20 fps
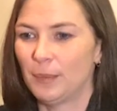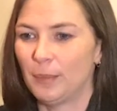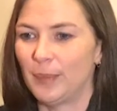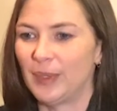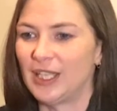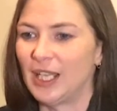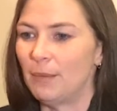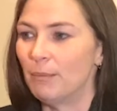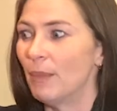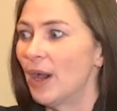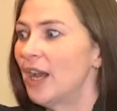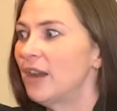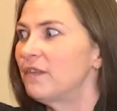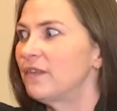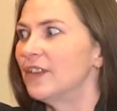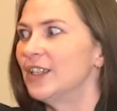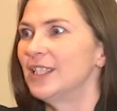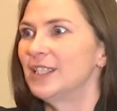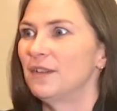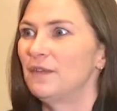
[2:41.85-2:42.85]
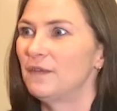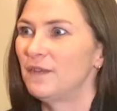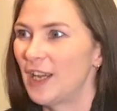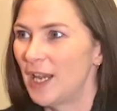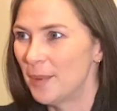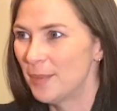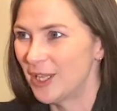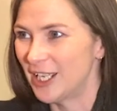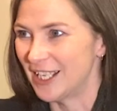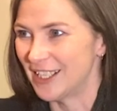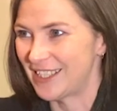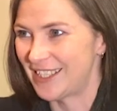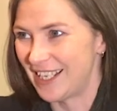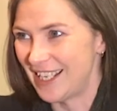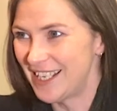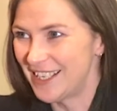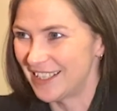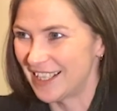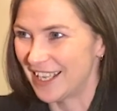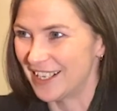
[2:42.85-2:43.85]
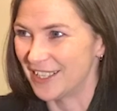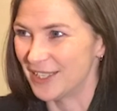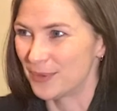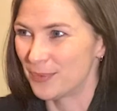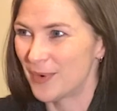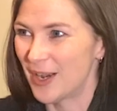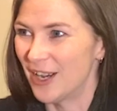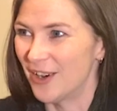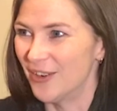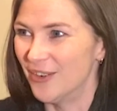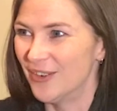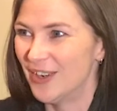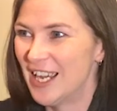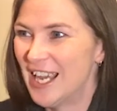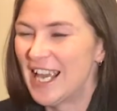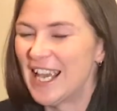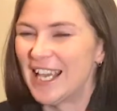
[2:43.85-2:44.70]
but then my friends and family are seeing that as well,